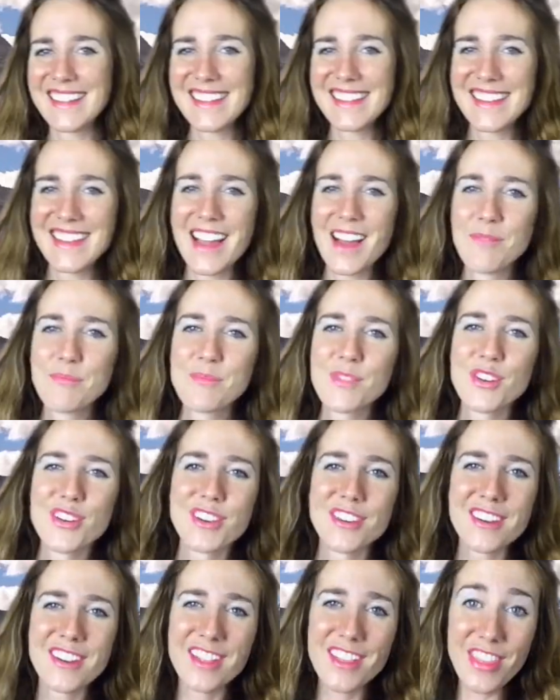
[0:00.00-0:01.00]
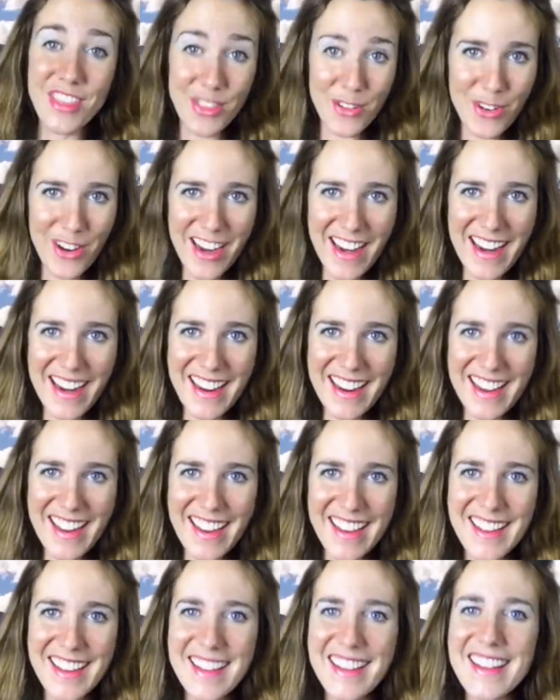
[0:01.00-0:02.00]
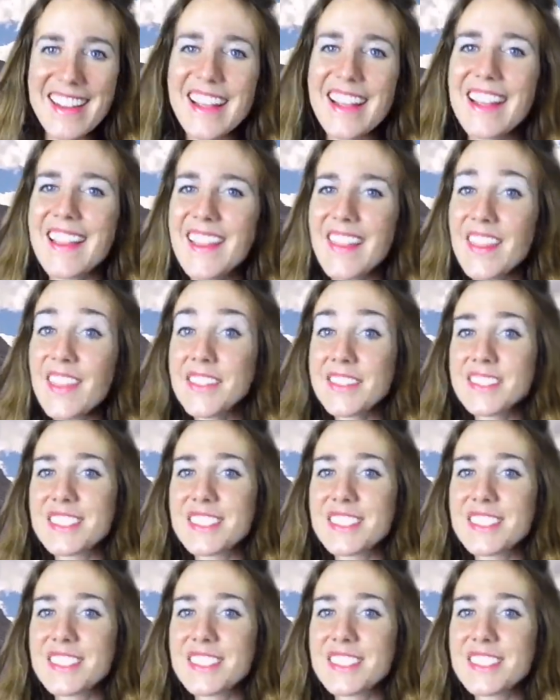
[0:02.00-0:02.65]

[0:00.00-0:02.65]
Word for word: Number three, the